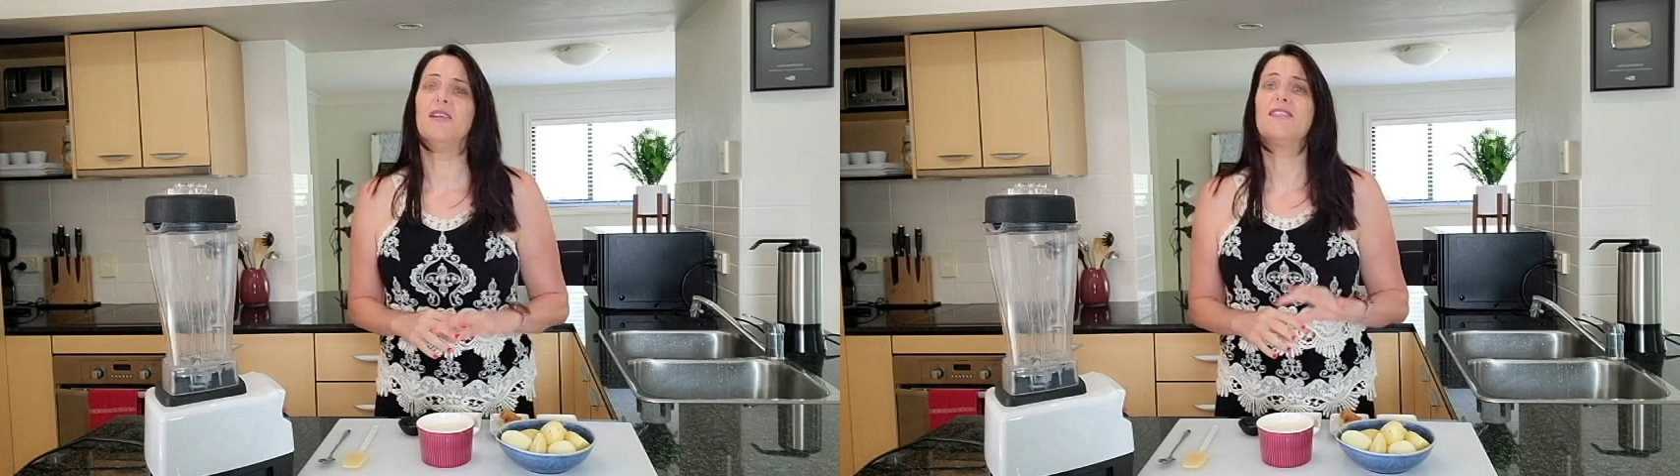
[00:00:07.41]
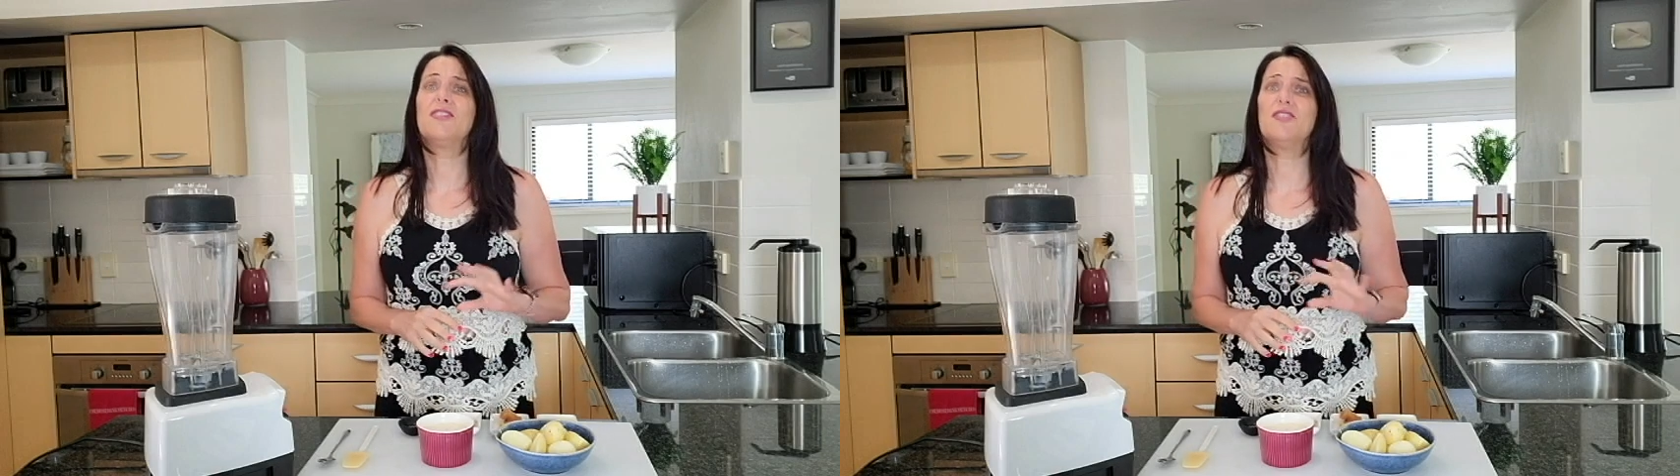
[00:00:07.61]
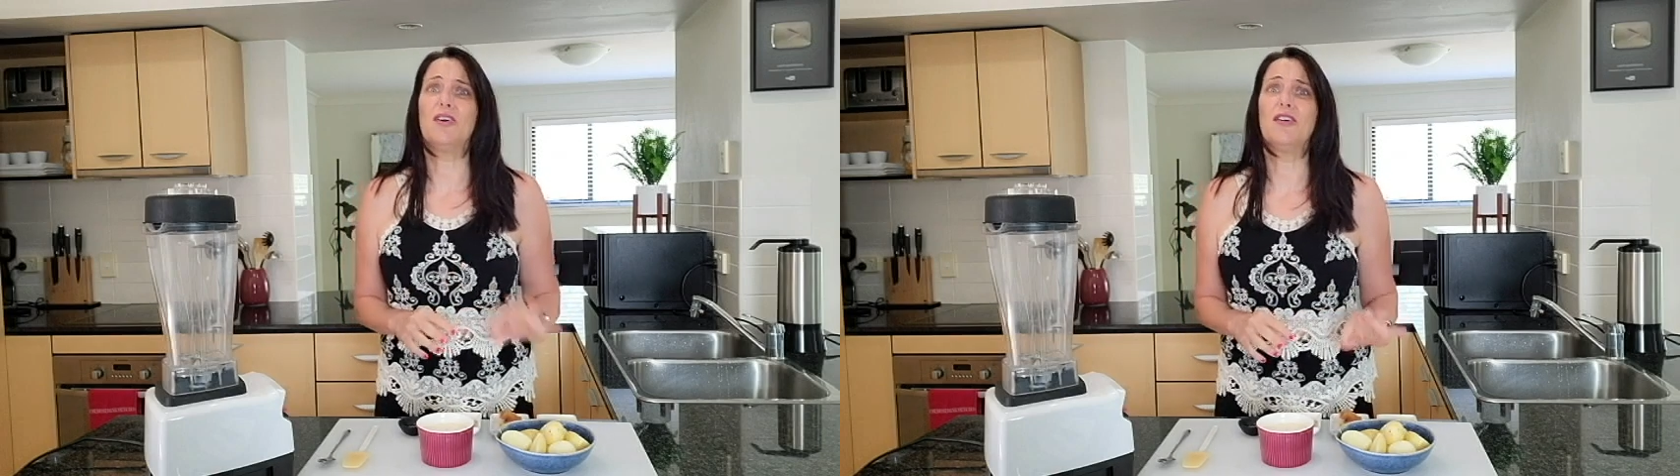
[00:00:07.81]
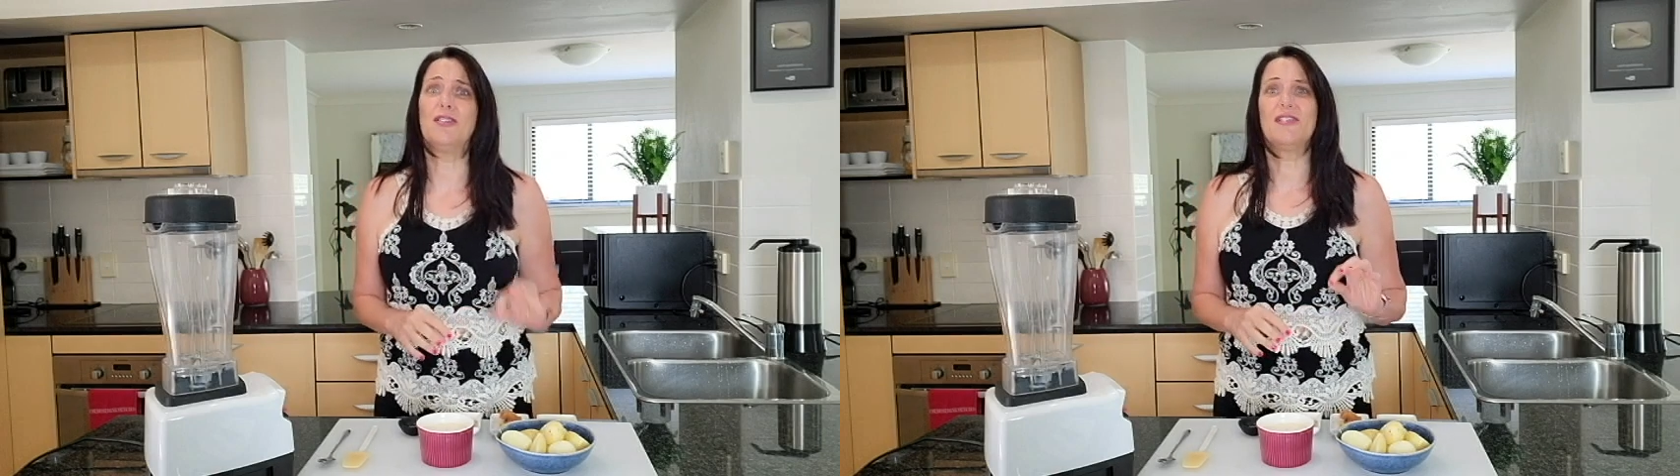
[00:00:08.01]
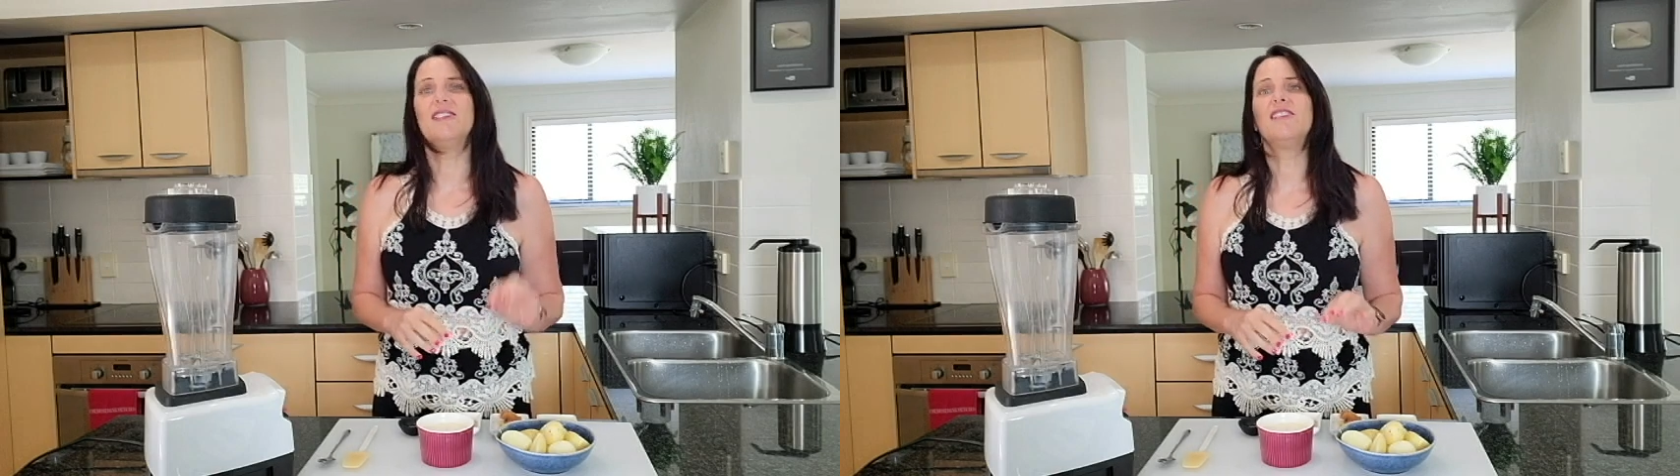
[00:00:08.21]
It's so
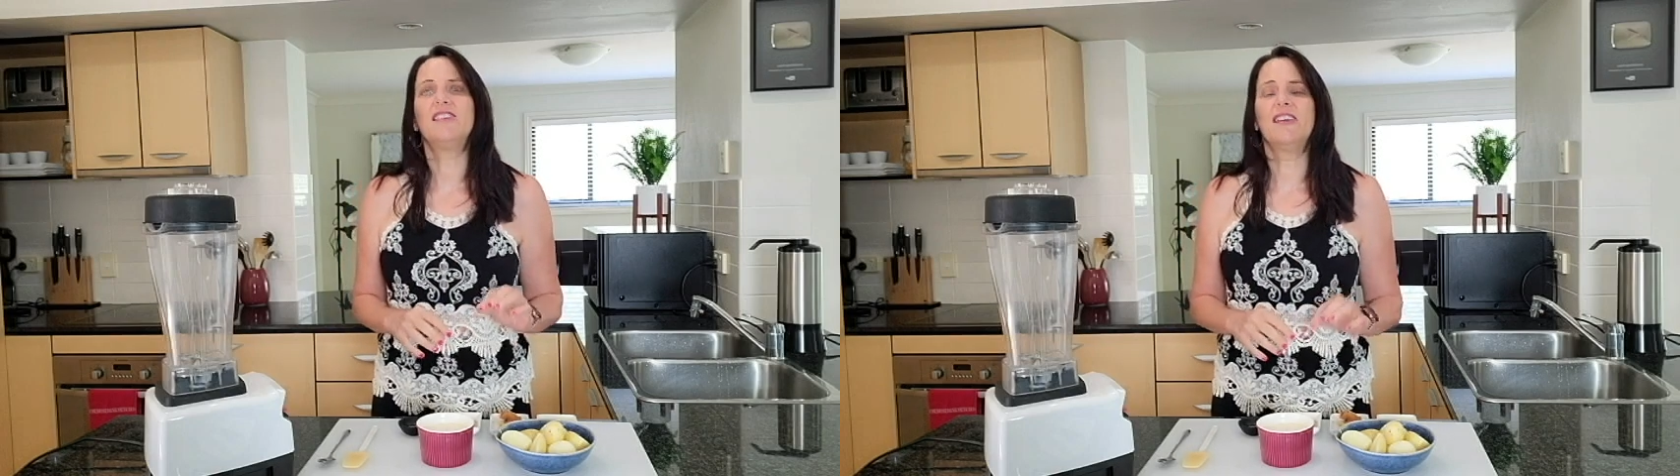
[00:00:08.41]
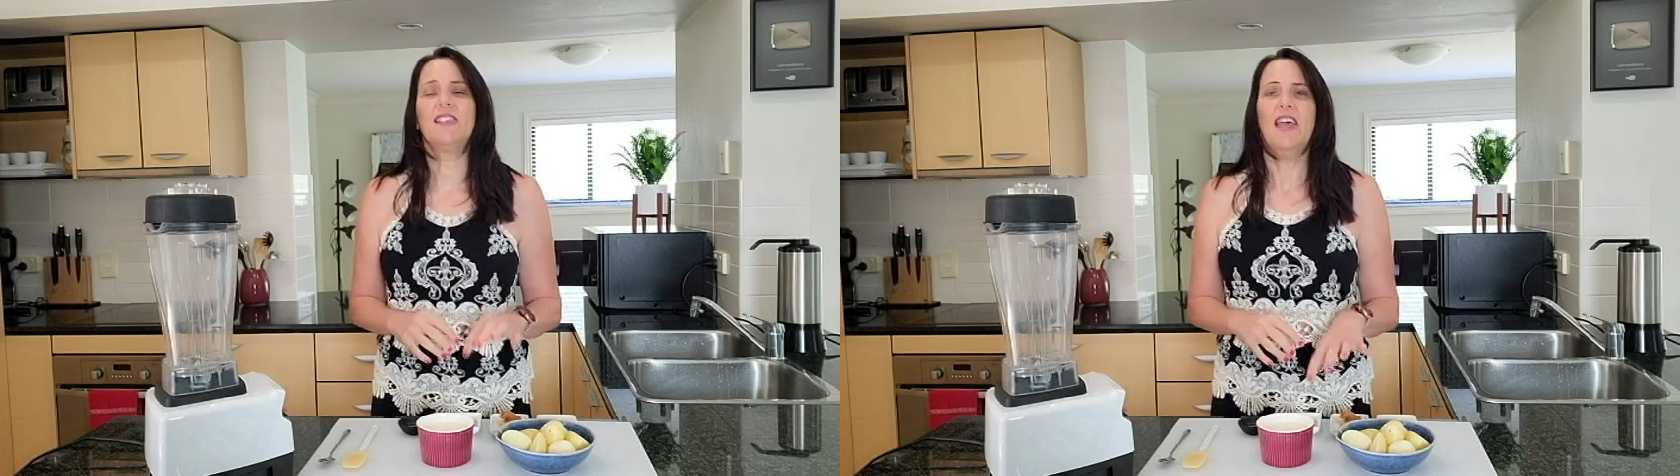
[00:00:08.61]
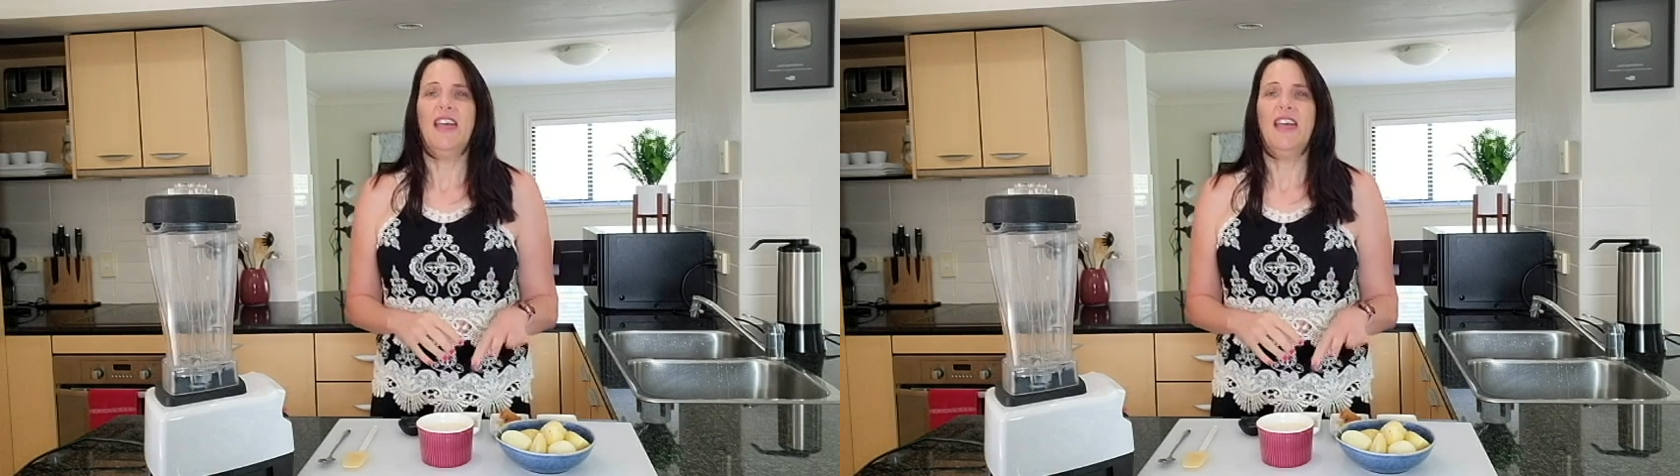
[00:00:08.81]
delicious.